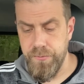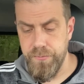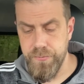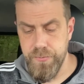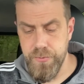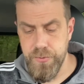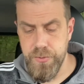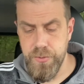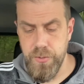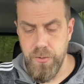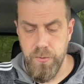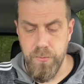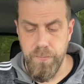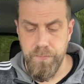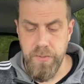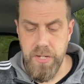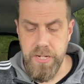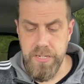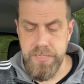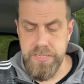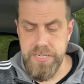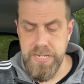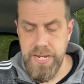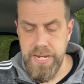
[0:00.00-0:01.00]
So,
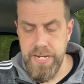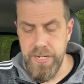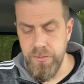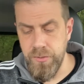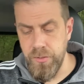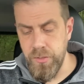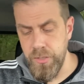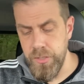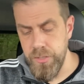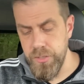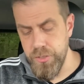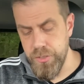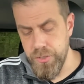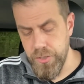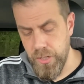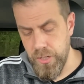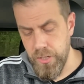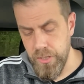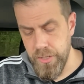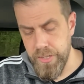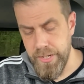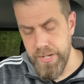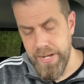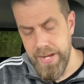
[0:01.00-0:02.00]
A Tale
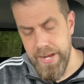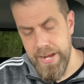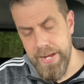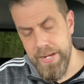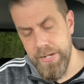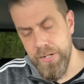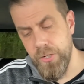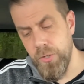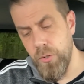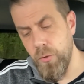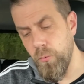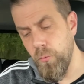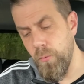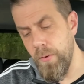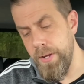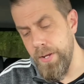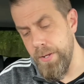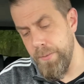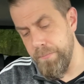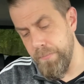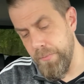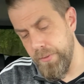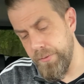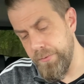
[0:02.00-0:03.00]
Dark and
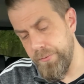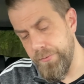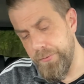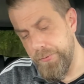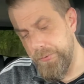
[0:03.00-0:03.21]
Grim.